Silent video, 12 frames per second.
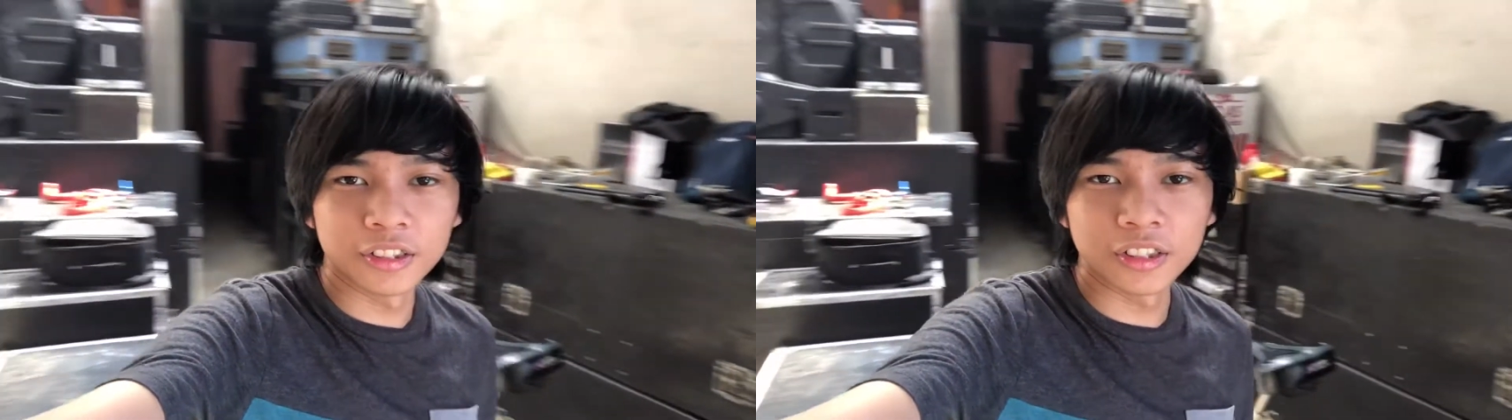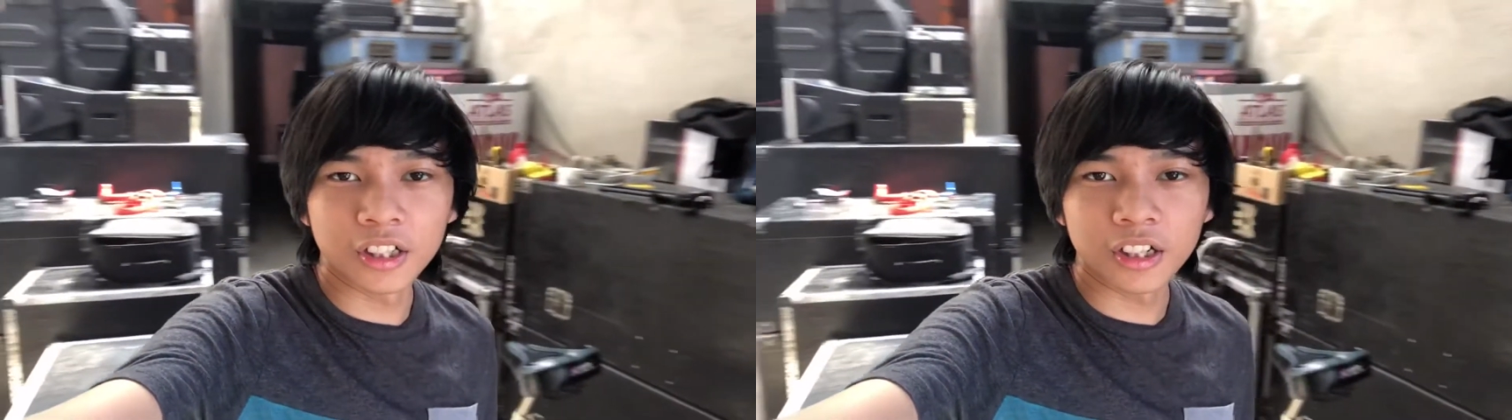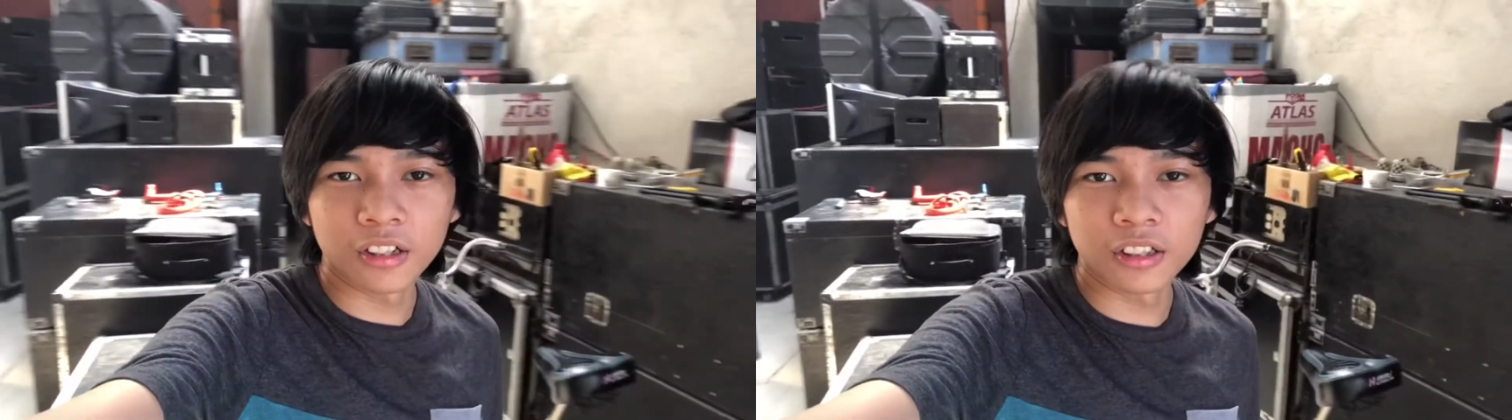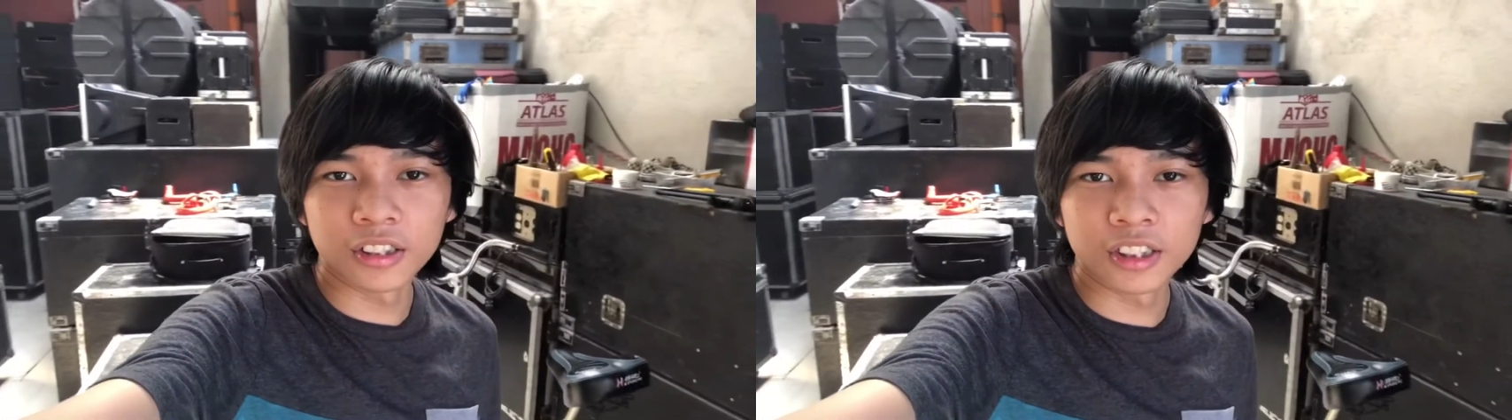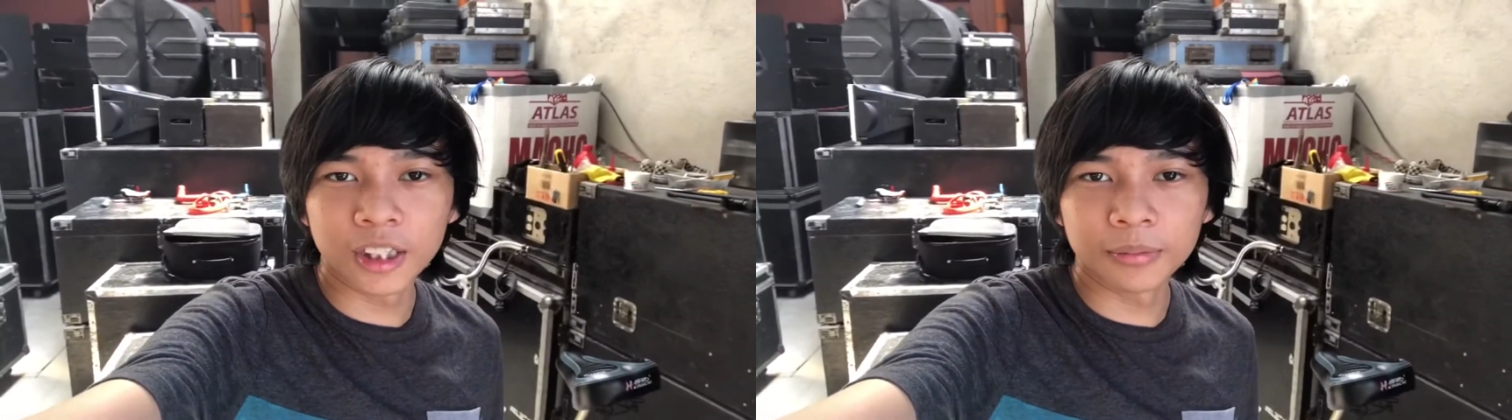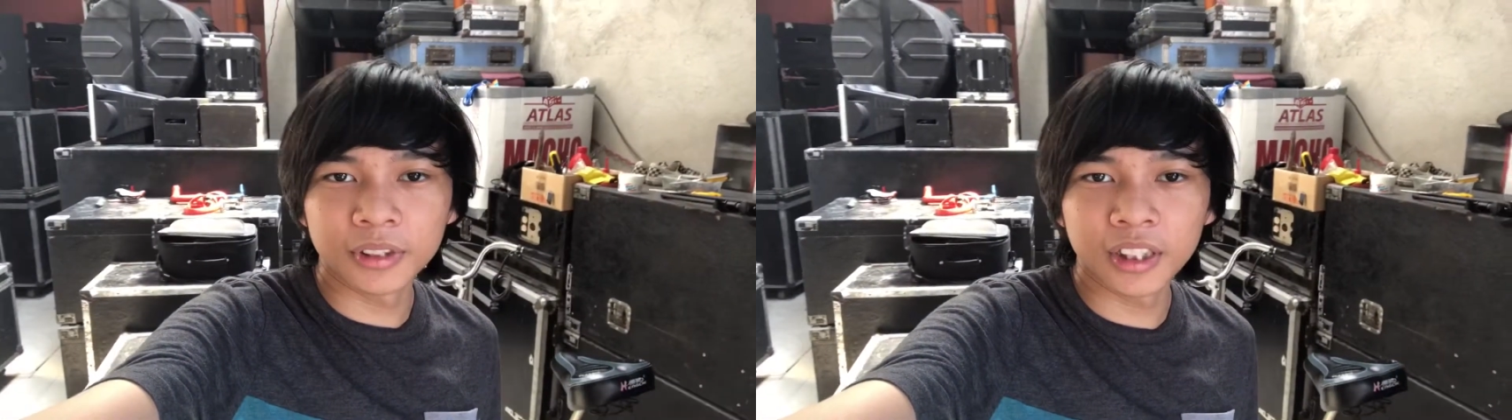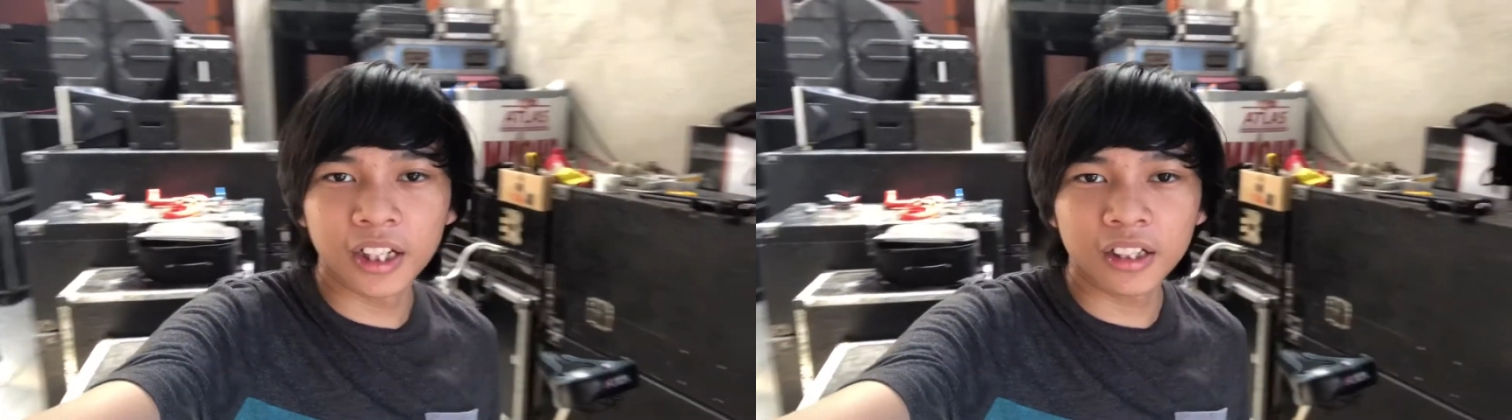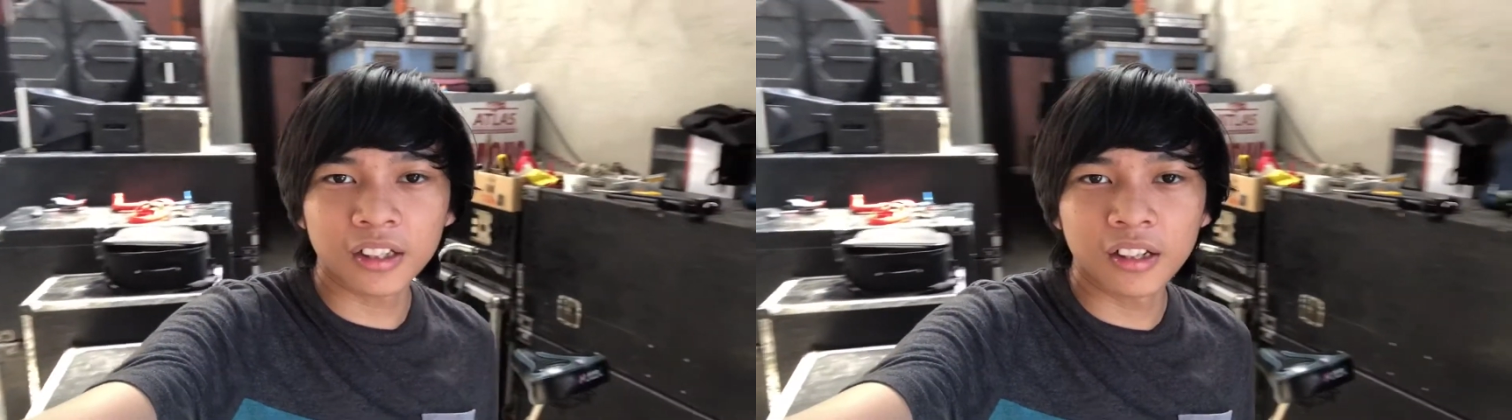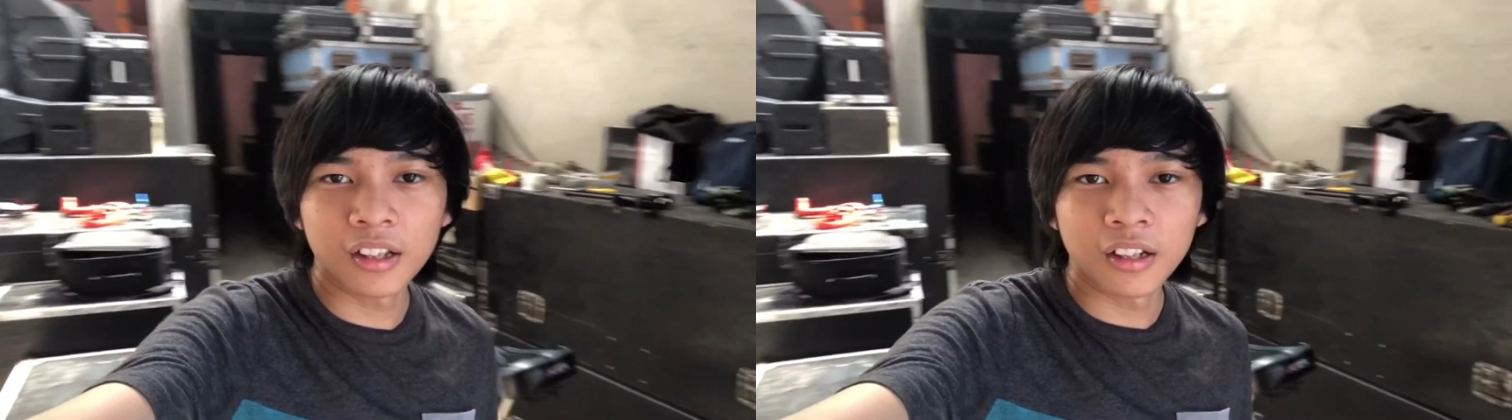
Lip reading: circle the subject,